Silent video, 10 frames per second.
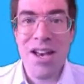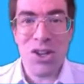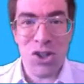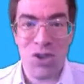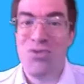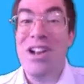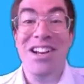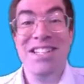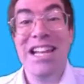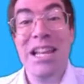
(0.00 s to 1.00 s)
you should really
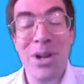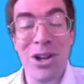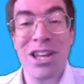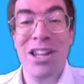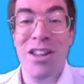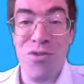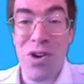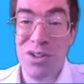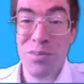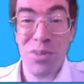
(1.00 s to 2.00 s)
ideally be looking at the
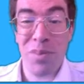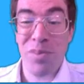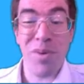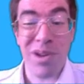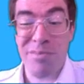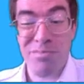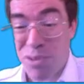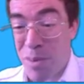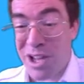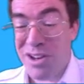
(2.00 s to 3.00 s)
horizon, but you're
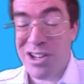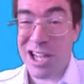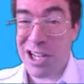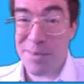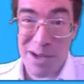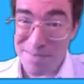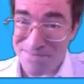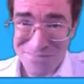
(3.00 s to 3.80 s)
probably only looking about